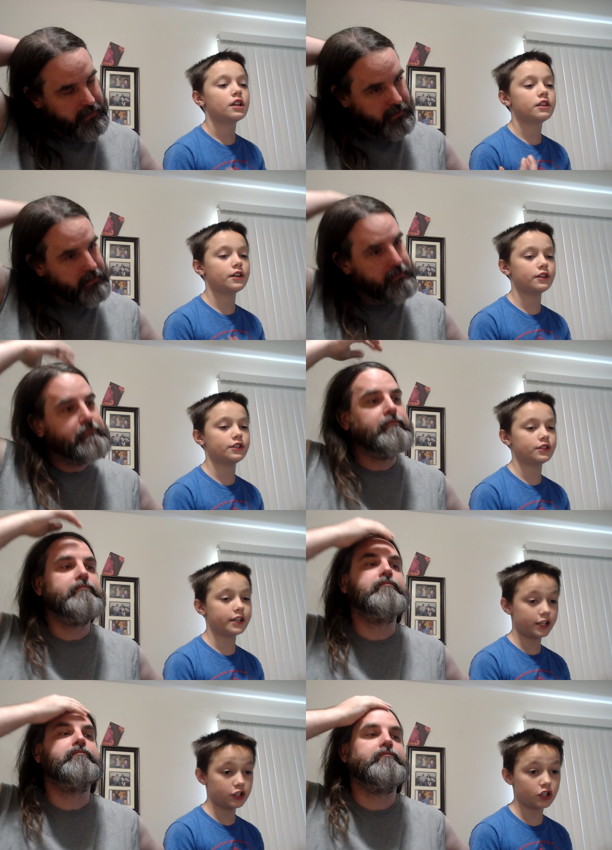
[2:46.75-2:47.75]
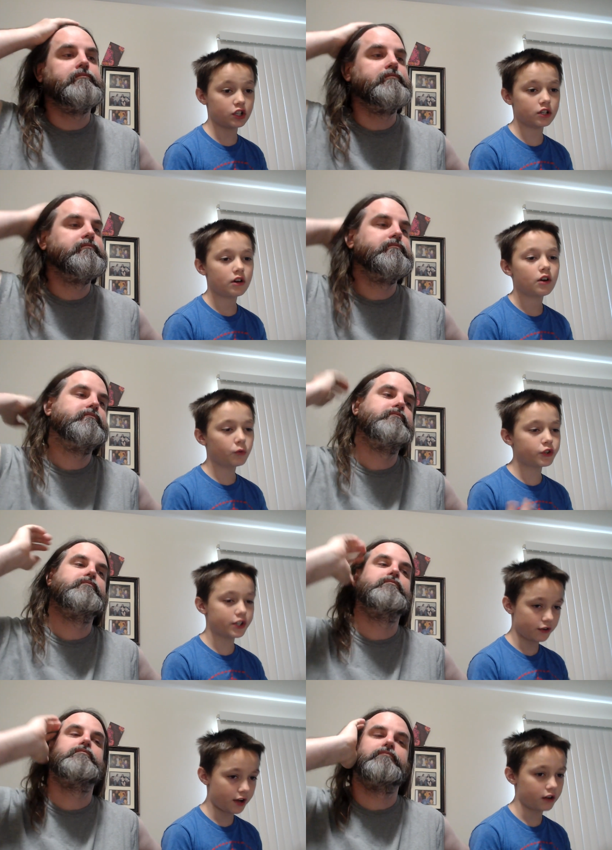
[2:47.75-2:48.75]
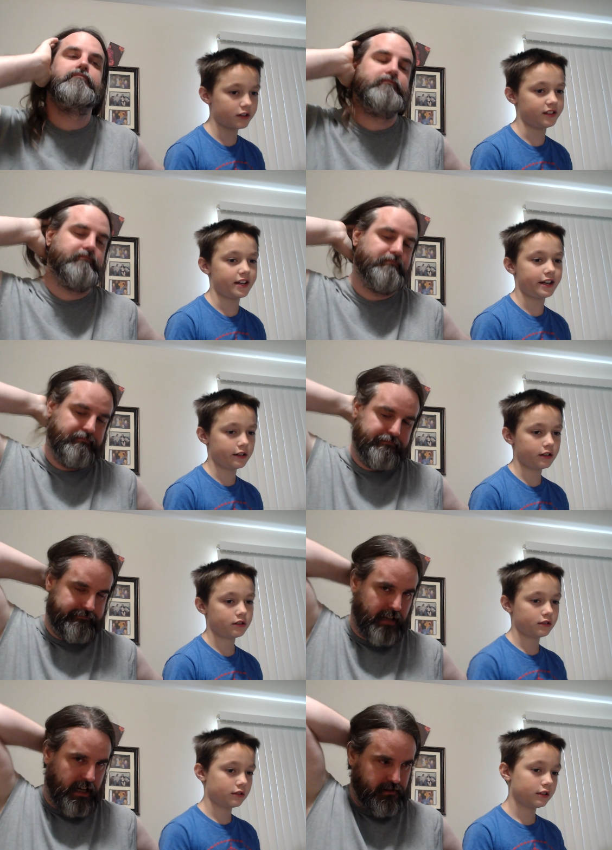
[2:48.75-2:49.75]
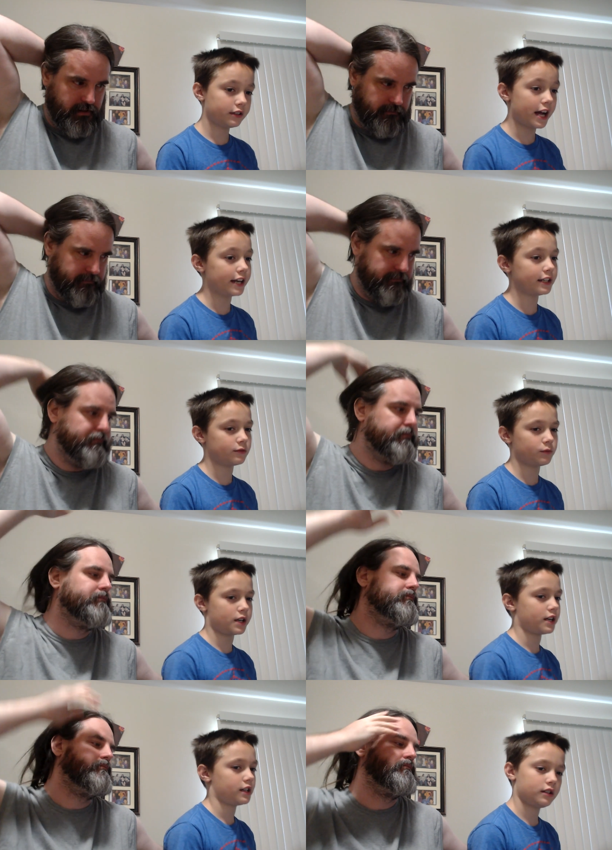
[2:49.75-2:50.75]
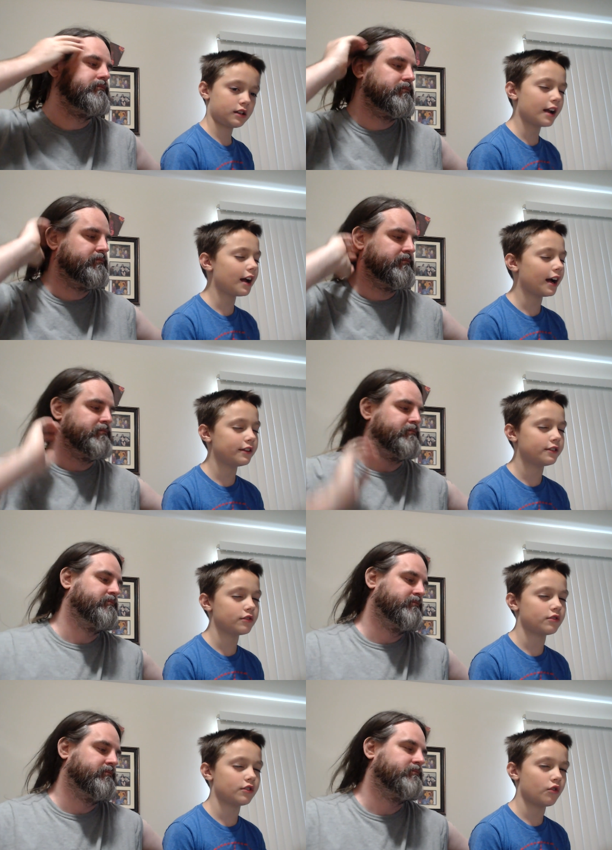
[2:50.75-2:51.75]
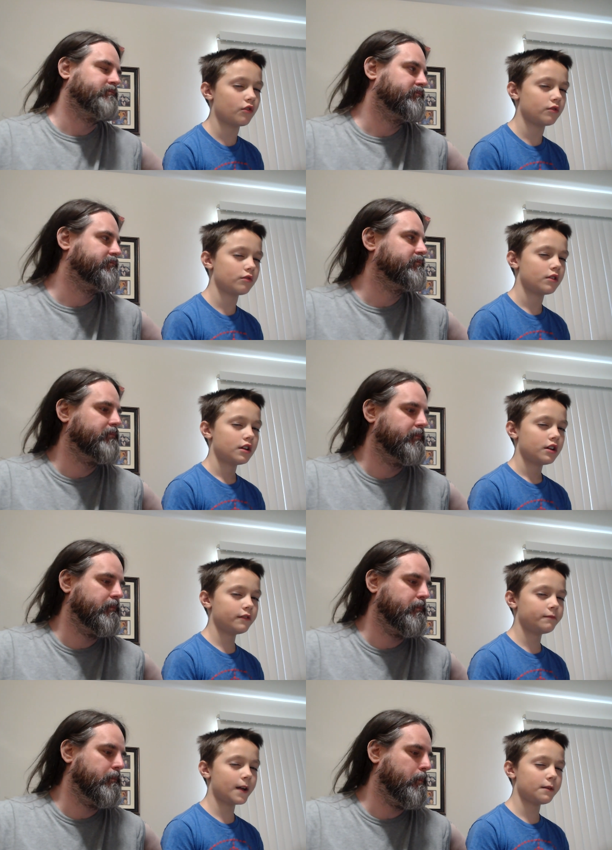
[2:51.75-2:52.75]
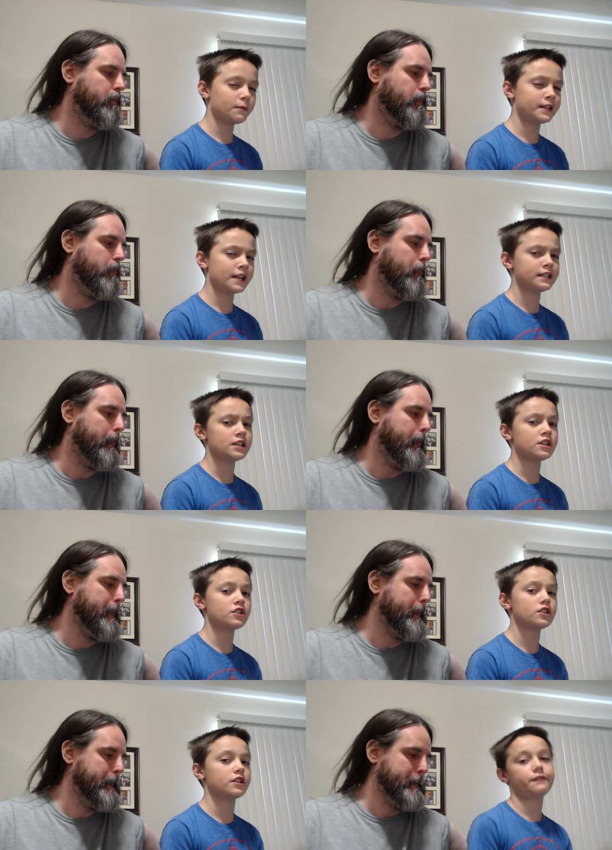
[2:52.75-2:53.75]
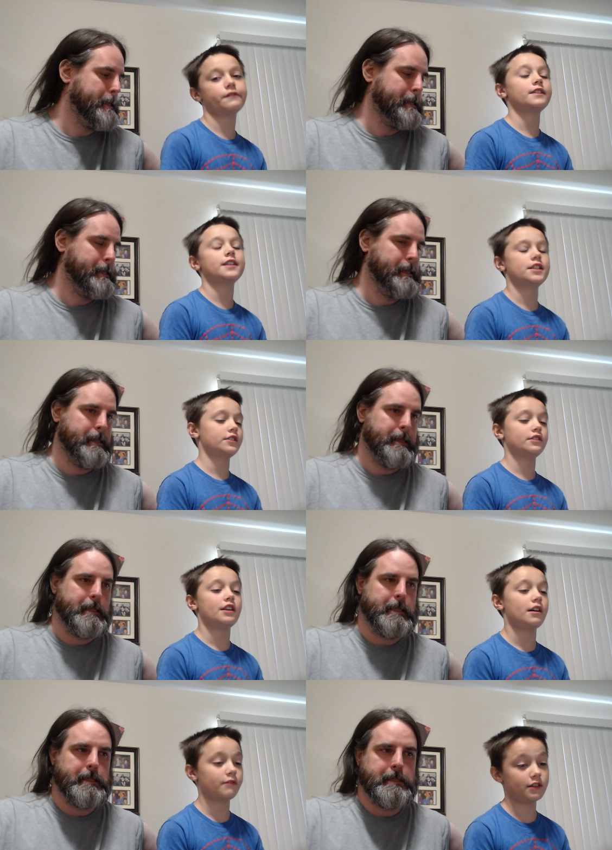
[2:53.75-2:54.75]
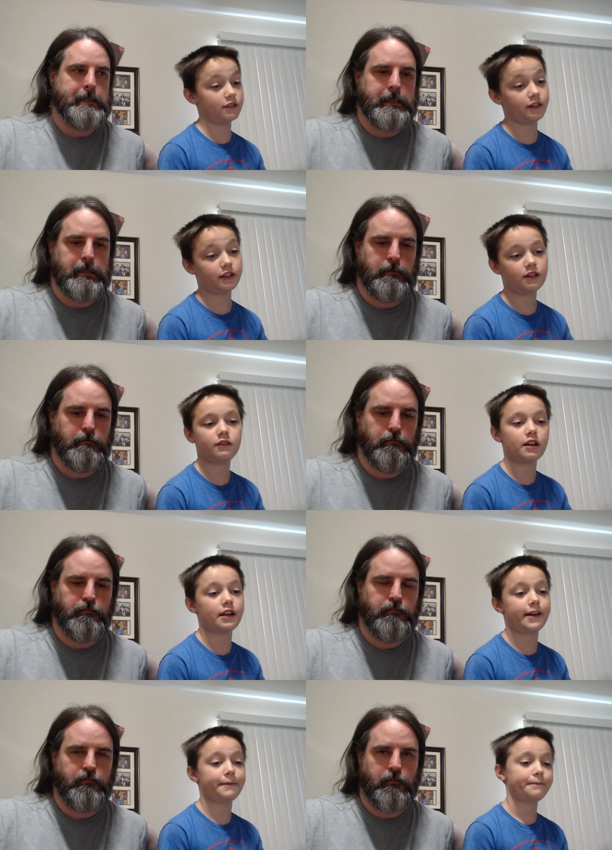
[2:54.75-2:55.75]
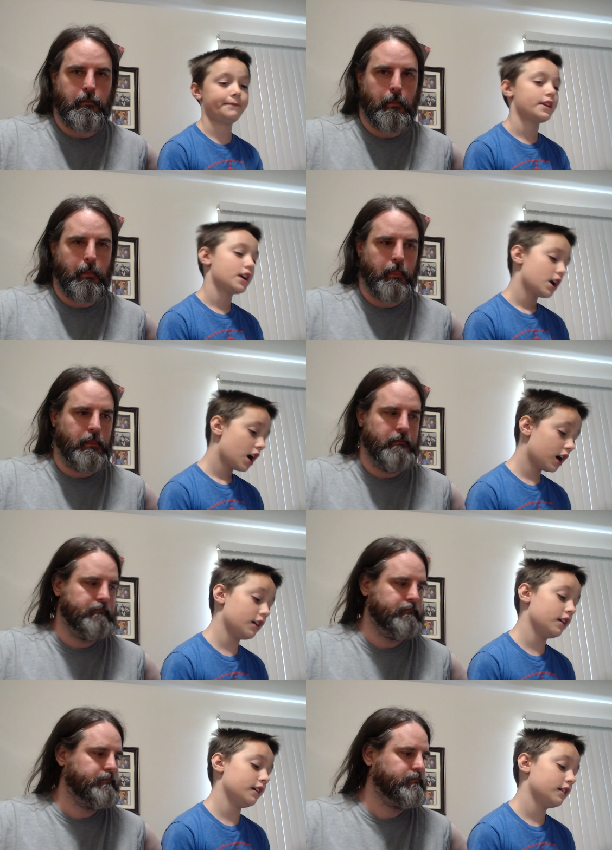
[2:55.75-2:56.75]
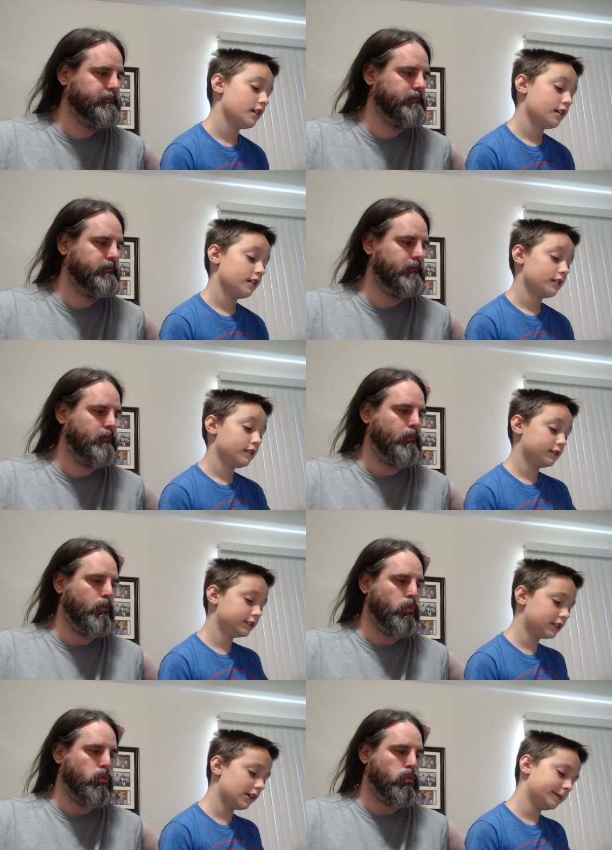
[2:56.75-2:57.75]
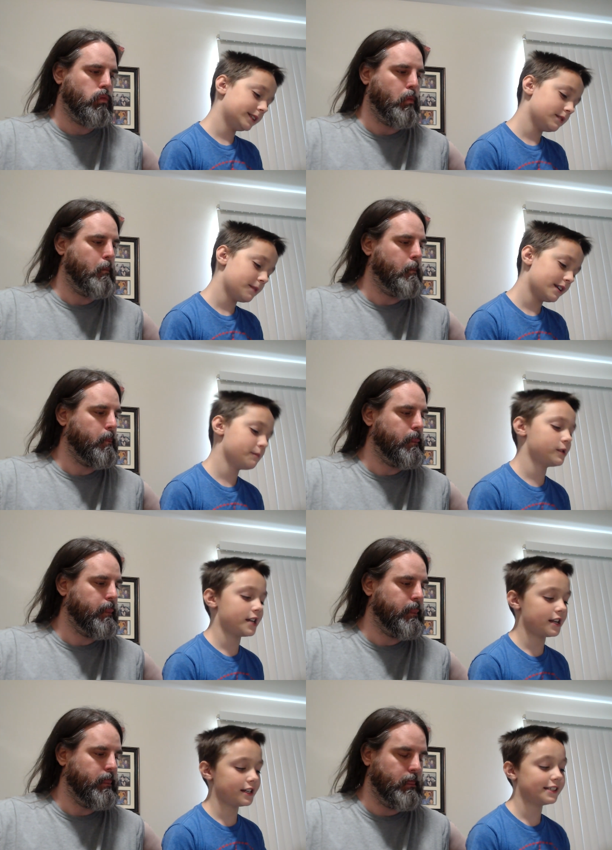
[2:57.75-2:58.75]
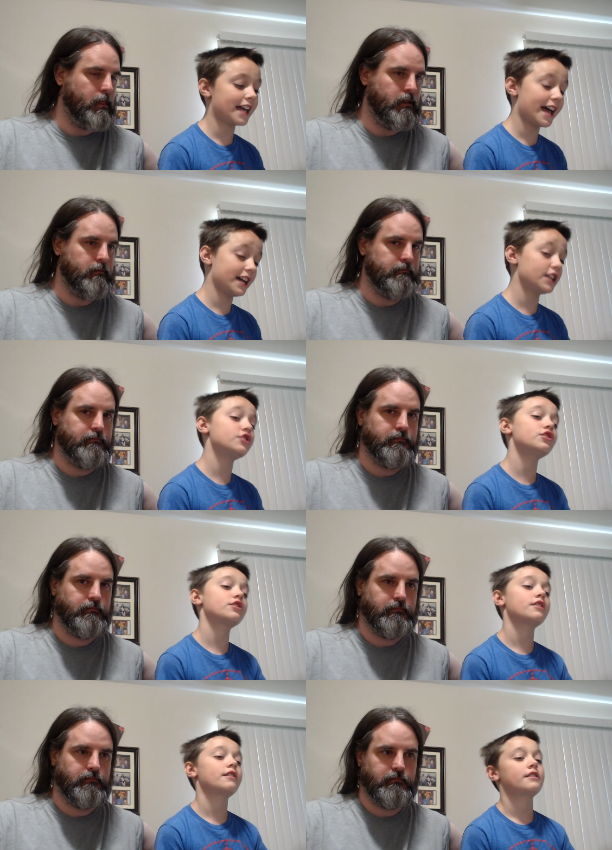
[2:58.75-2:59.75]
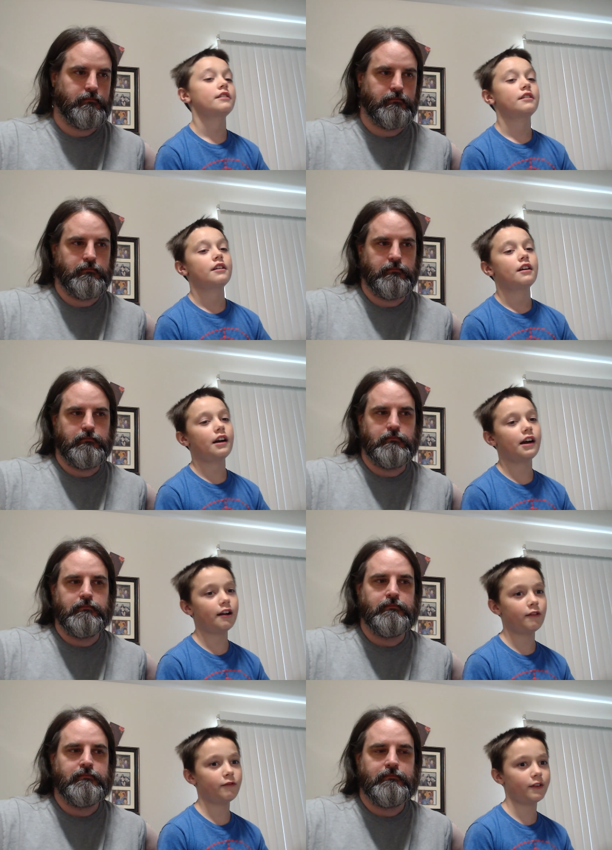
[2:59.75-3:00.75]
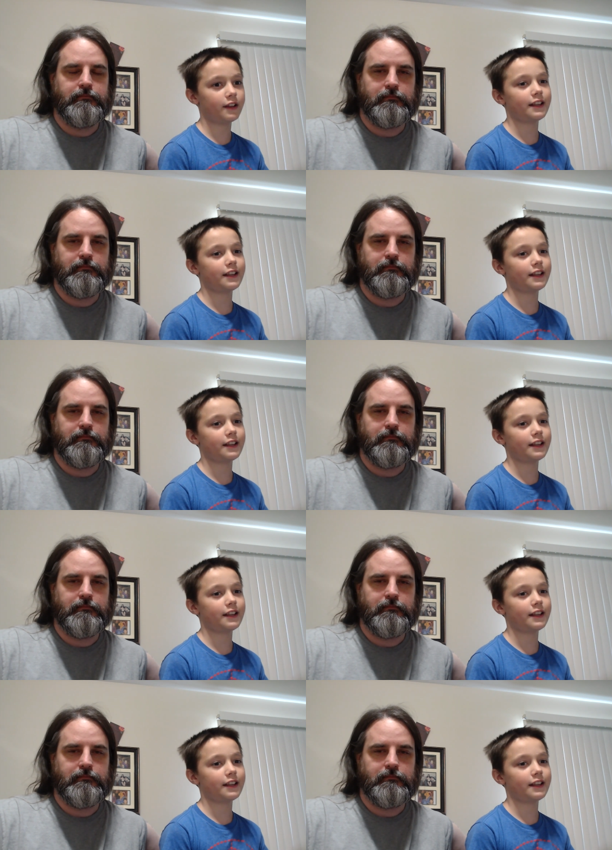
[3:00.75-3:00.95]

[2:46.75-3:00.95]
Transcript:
Speaker 1: they're just injured, we're still counting that. Yes. That is why. I, I don't know if my number is injured, if he's just not wrestling. Uh going to my number 10 is Edge. I really